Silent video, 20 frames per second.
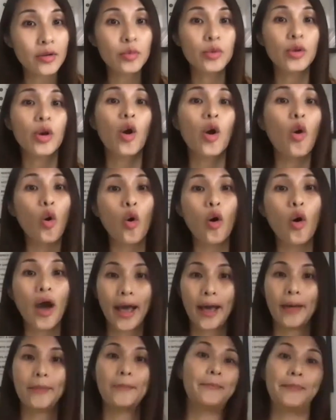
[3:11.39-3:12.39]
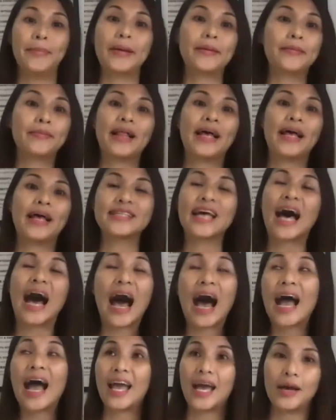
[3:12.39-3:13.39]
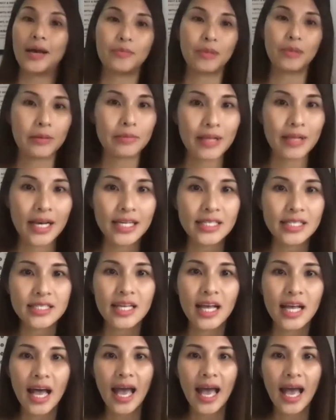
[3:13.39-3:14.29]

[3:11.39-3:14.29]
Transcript: We all had big plans. I had big plans,